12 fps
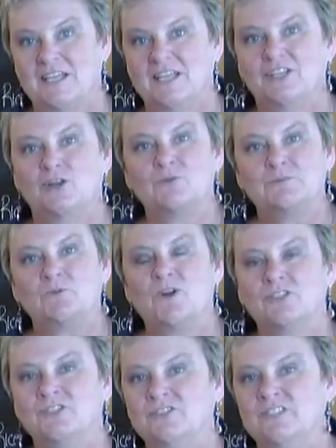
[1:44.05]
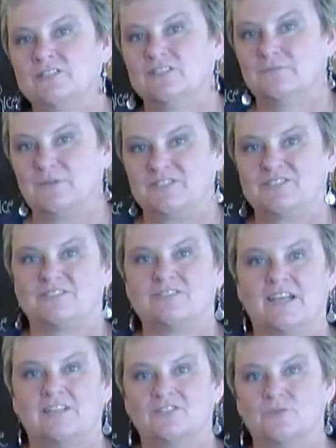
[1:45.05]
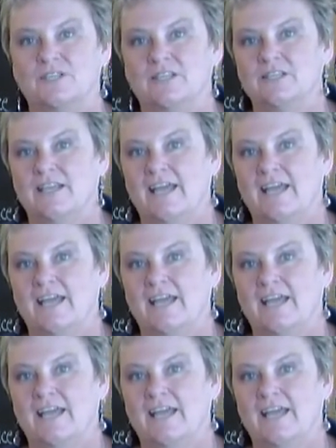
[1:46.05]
You know, we've been watching the Olympics this last week,